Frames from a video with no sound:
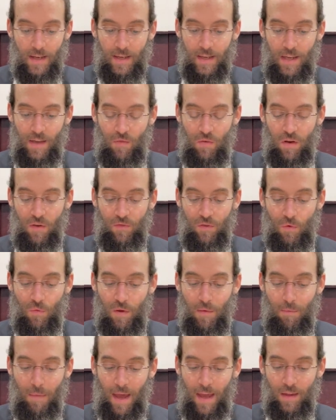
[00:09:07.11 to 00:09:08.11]
even if the
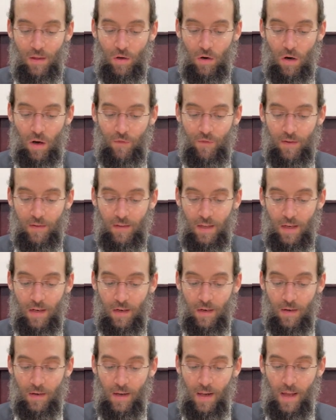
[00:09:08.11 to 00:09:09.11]
remainder of a
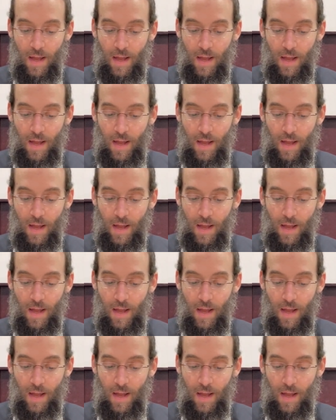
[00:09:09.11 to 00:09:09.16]
dinner